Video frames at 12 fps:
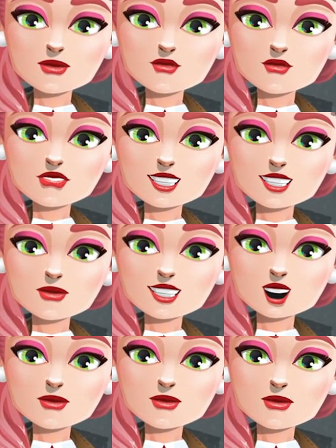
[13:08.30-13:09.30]
but, but,
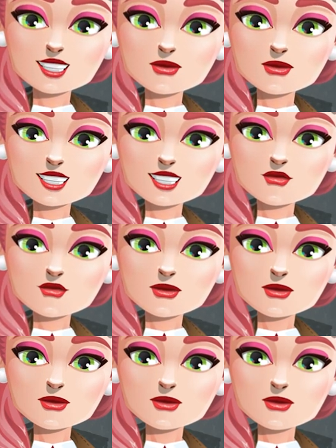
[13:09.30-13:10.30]
but, we have come
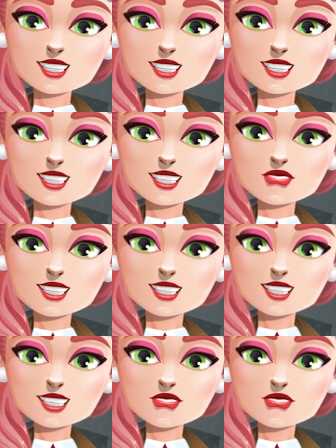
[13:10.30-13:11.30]
to the end.
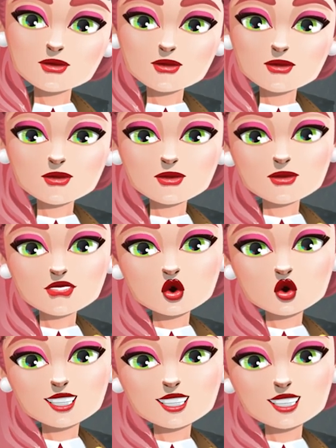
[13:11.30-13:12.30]
So,
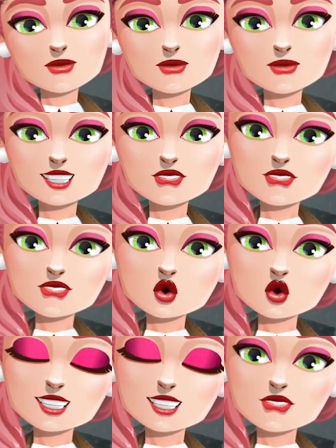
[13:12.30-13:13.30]
guys,
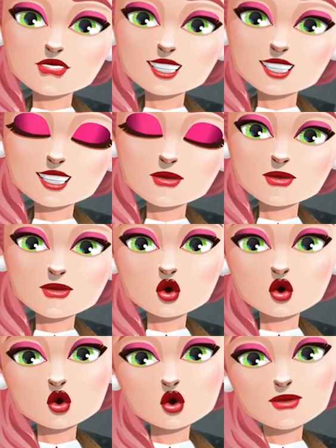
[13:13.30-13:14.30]
gals, and
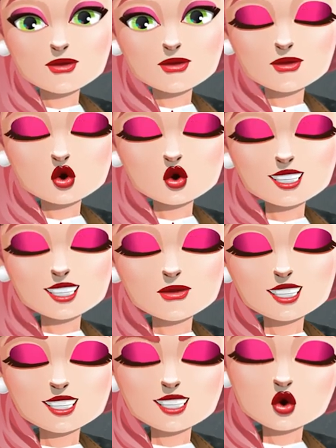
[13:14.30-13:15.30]
non-binary
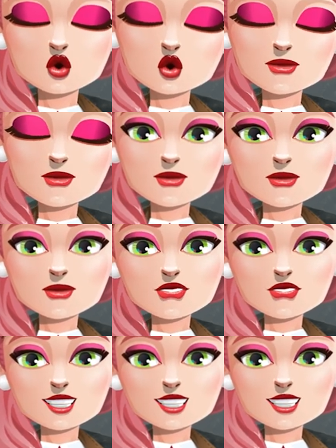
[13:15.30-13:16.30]
pals,
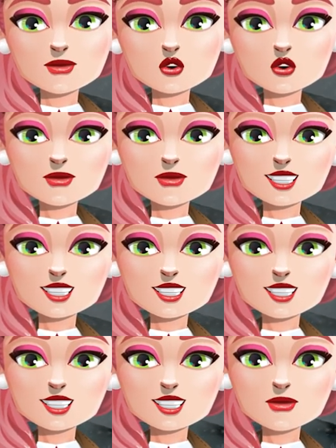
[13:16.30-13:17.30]
that was how Fornax was
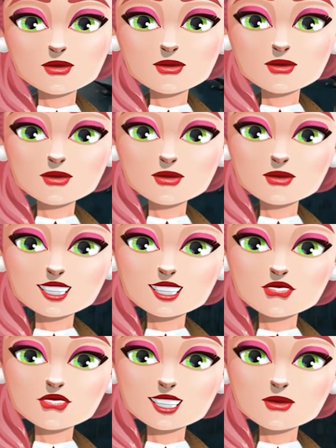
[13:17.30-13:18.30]
made,
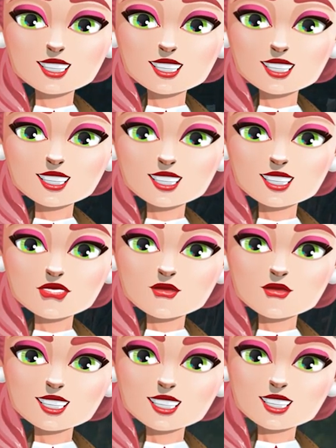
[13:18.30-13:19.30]
how she is
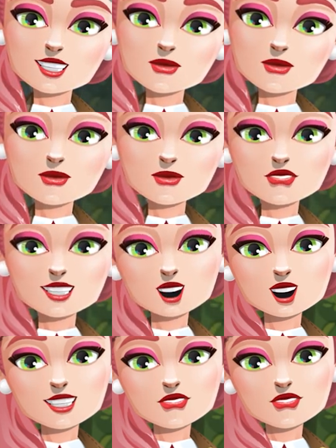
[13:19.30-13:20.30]
animated, with a
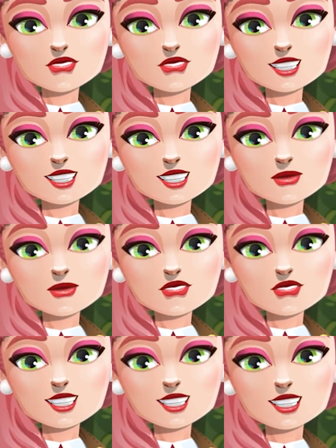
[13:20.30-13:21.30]
sideboard of
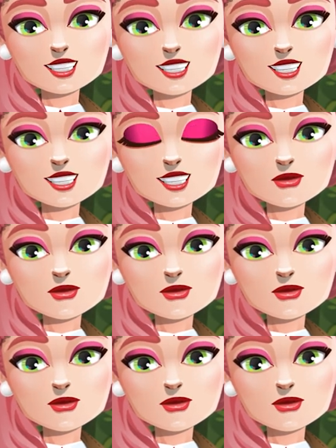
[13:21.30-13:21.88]
software recommendations